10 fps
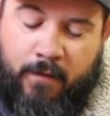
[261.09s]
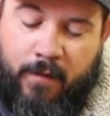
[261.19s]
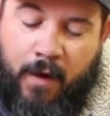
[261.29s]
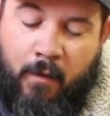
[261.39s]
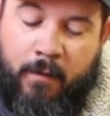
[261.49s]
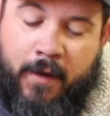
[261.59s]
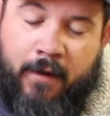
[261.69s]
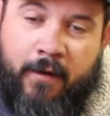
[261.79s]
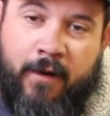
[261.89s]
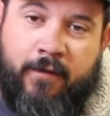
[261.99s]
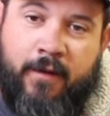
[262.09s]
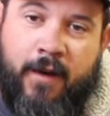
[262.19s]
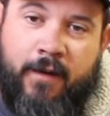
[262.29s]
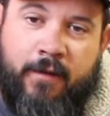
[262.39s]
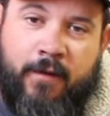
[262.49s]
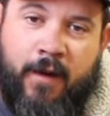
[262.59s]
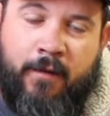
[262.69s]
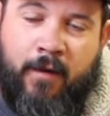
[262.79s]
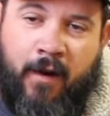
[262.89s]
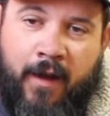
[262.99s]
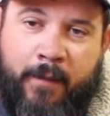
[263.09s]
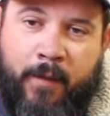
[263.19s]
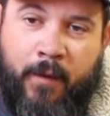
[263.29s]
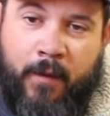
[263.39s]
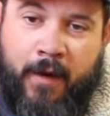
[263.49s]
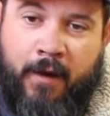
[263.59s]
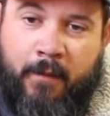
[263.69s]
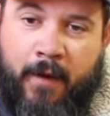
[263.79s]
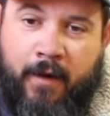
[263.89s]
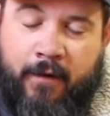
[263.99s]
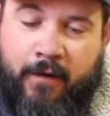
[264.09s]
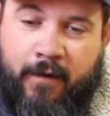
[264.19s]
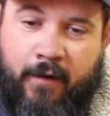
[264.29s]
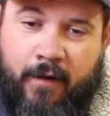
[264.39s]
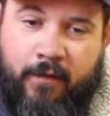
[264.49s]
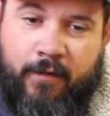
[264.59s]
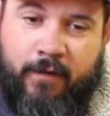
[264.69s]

All the big racetracks, you can't run a lipo without a battery cutoff.